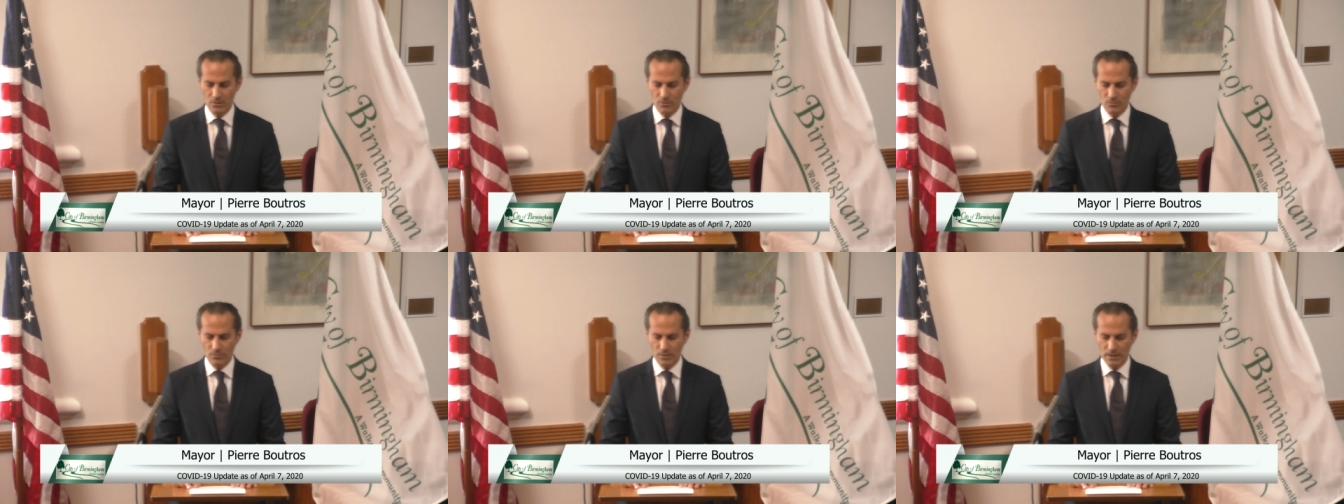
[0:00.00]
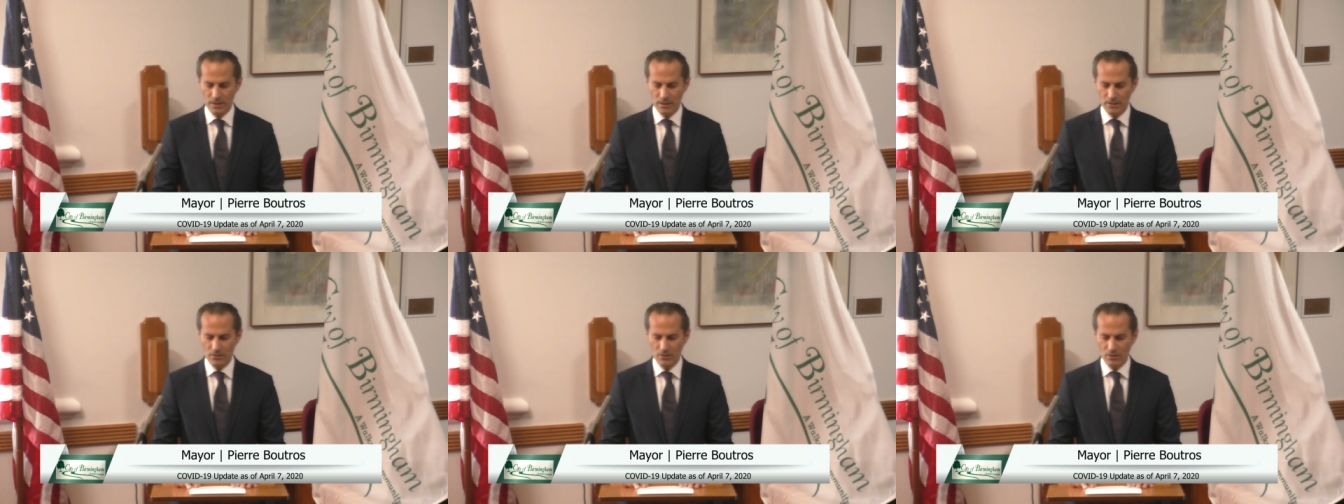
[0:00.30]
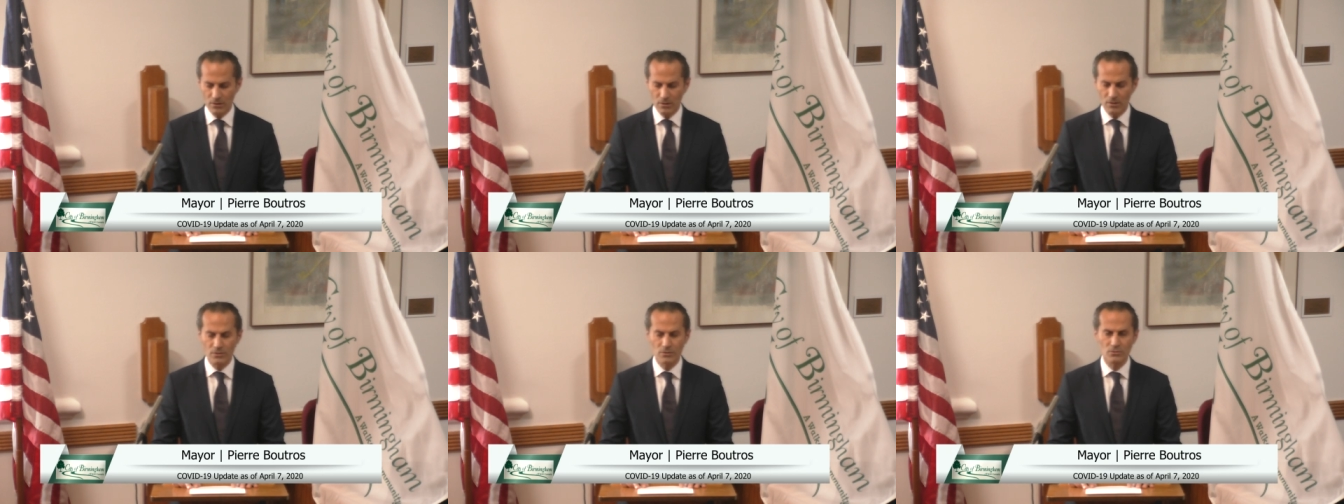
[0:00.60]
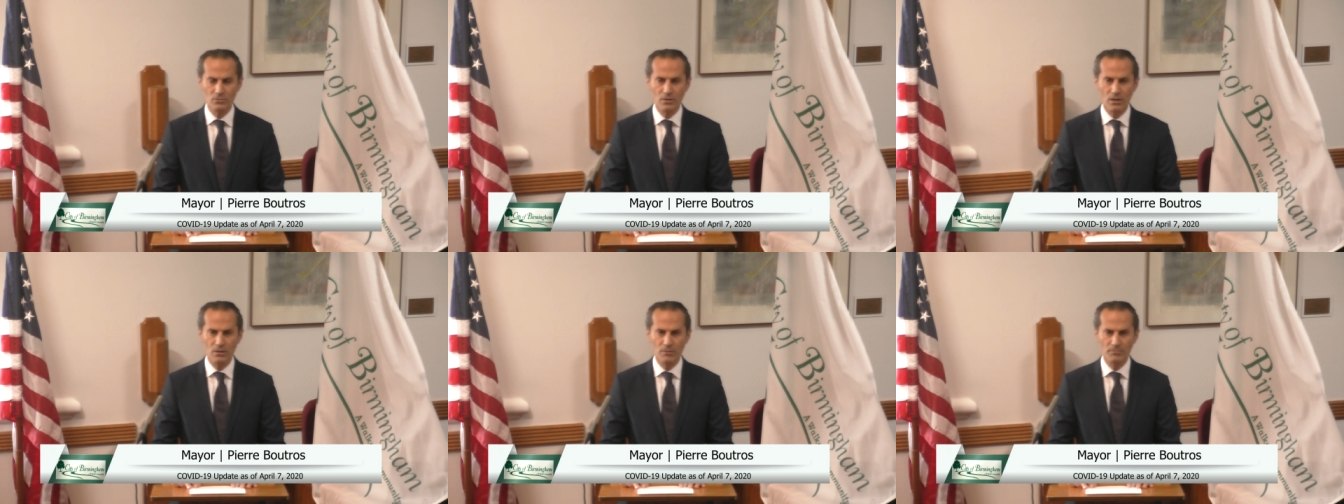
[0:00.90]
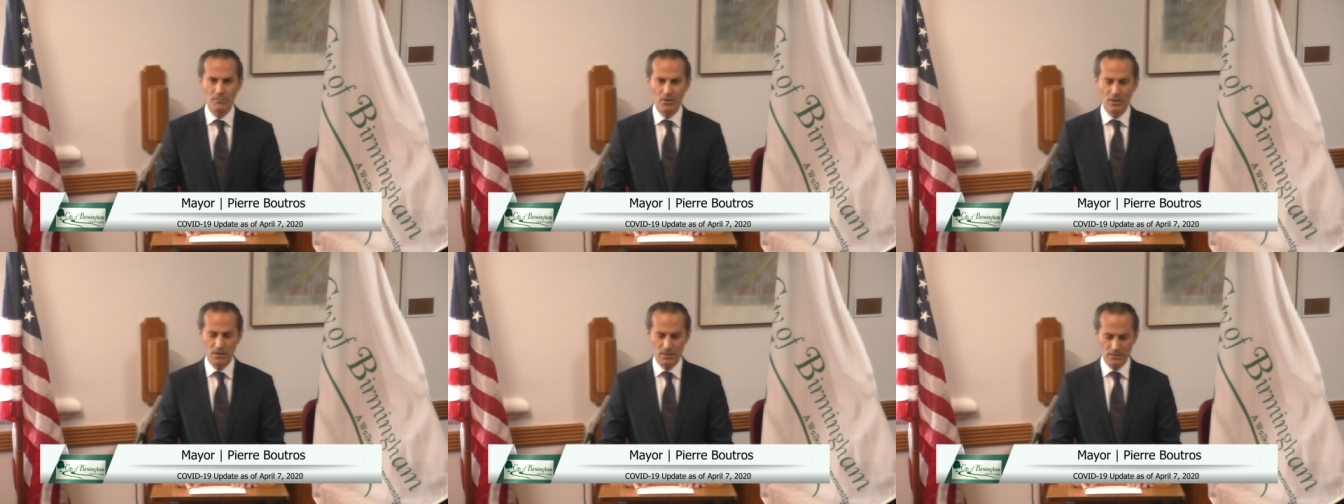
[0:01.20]
we can all do our
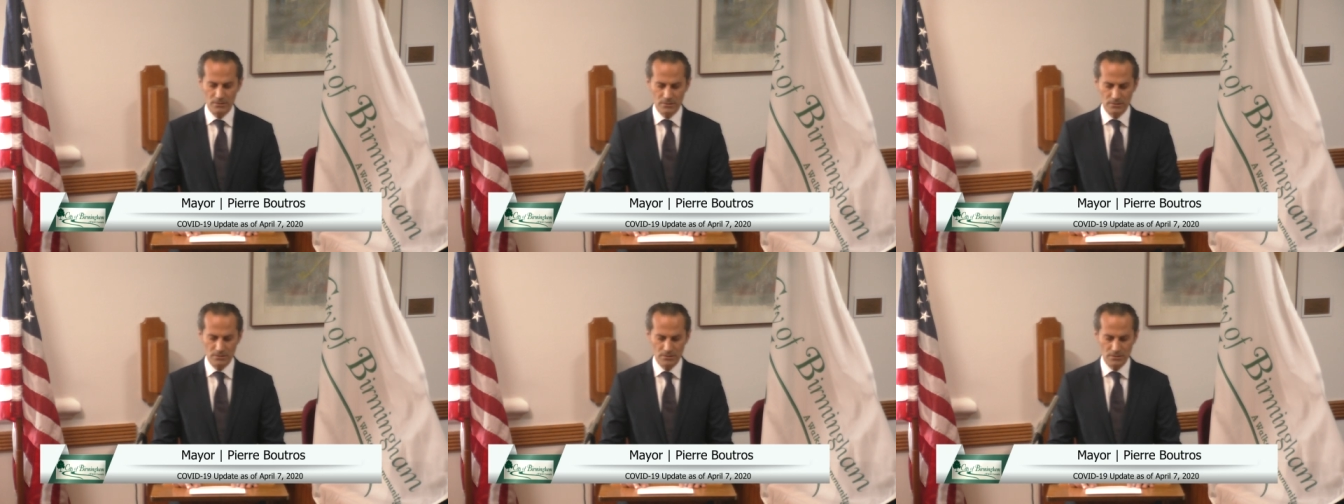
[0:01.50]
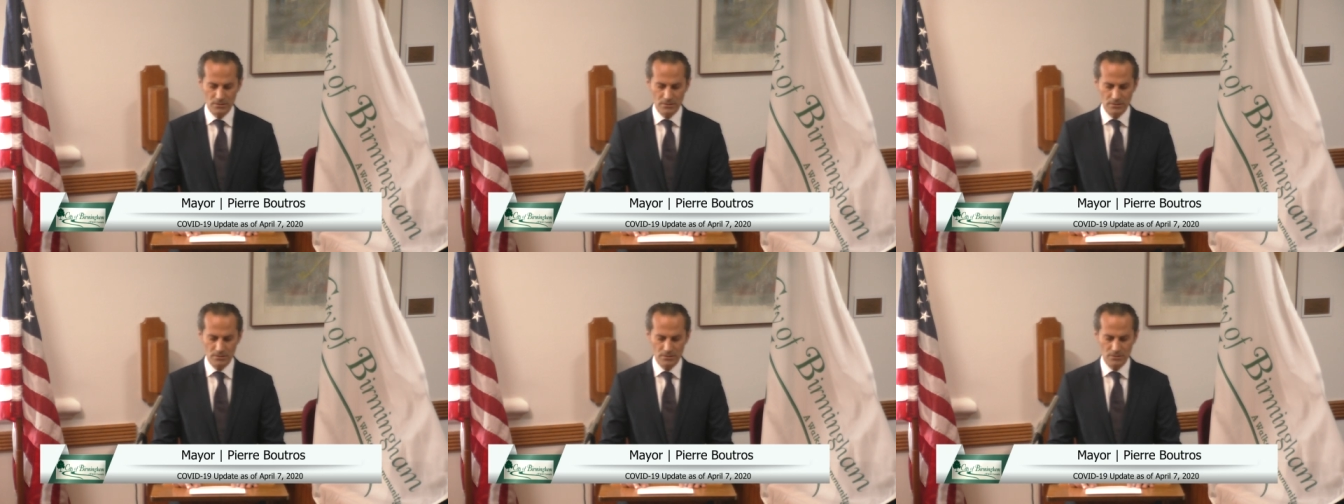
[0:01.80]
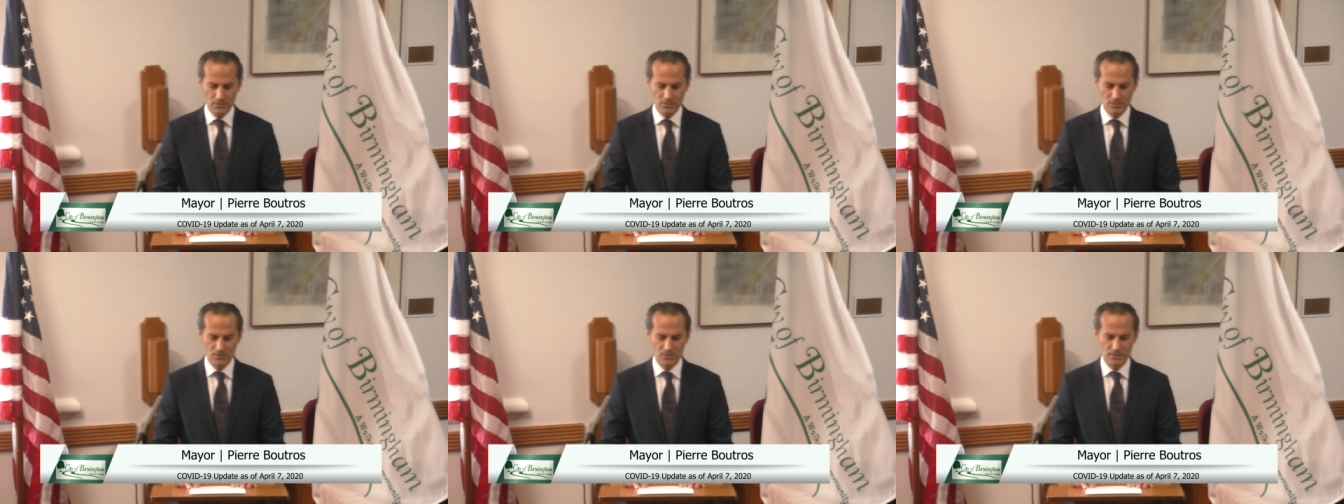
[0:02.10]
part to